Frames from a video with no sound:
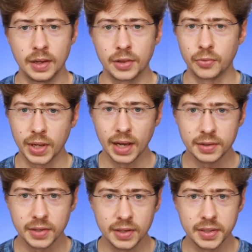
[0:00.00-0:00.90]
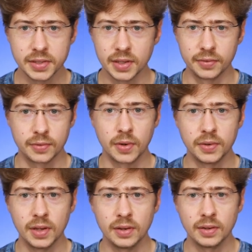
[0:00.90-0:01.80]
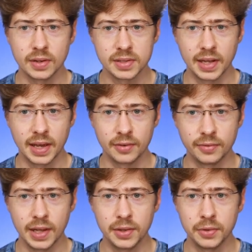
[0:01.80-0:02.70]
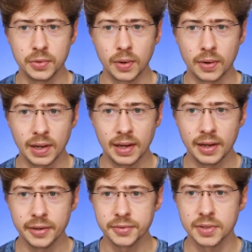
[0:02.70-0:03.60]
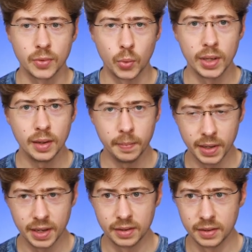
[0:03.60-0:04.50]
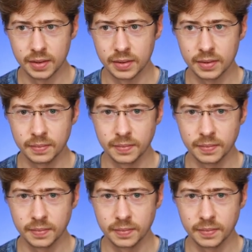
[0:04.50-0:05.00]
The reality is, if content doesn't add value to our lives, we abandon it.